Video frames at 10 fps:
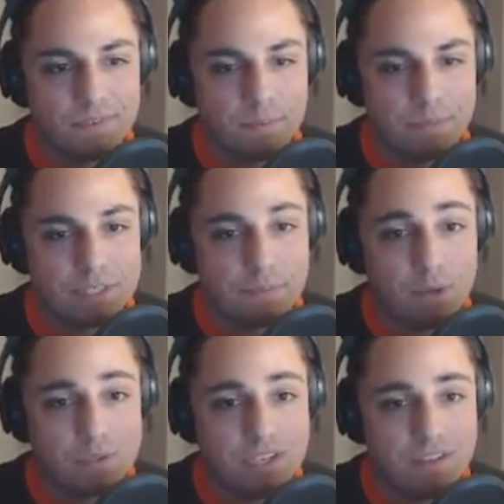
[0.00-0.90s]
Buster
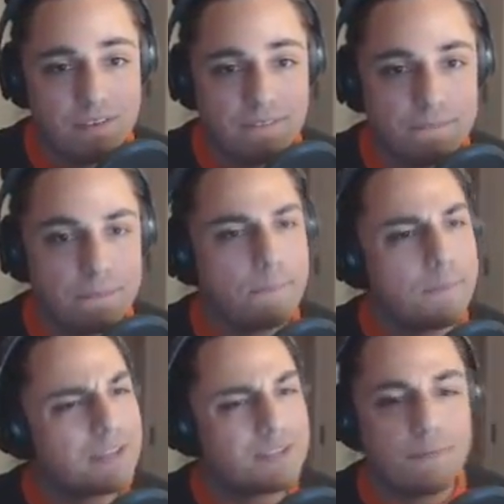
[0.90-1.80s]
Posey
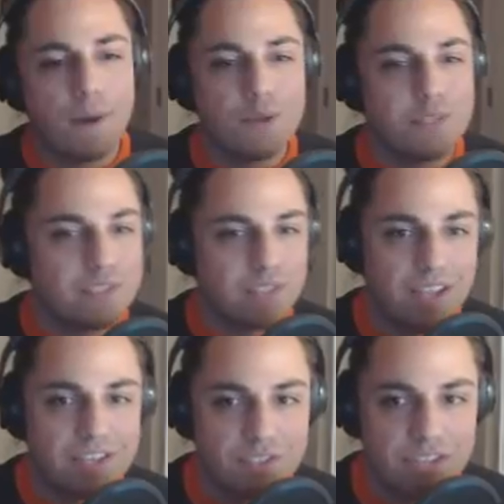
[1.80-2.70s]
Buster Posey's
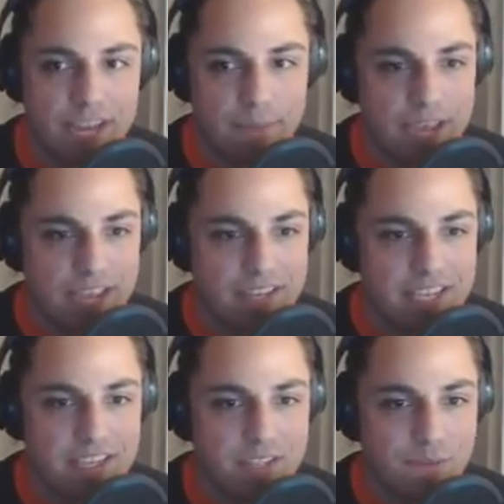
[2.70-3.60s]
clutch today, man.
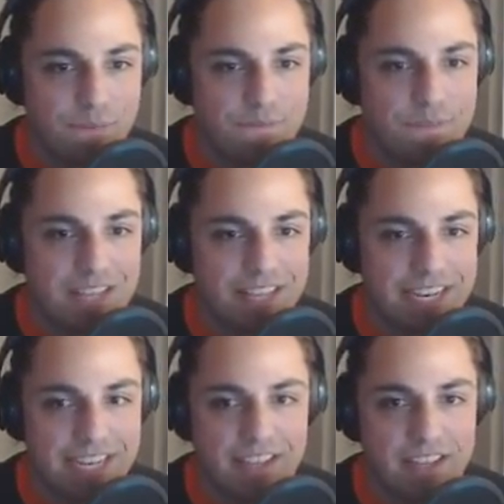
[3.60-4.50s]
He is feeling
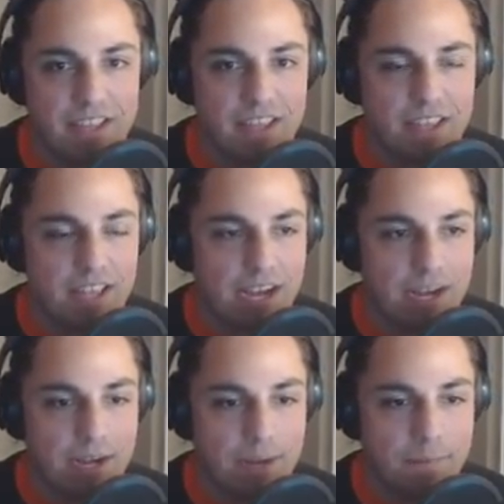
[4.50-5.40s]
it.
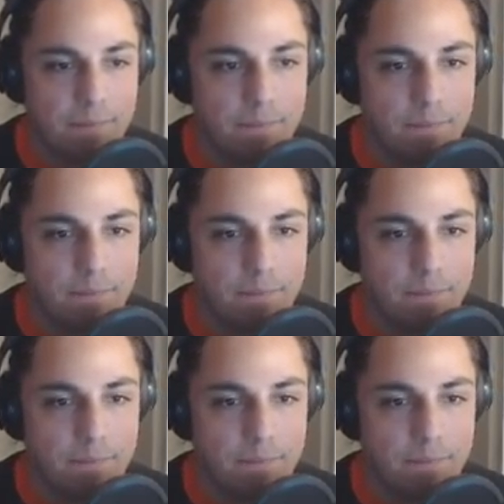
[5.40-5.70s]
Um,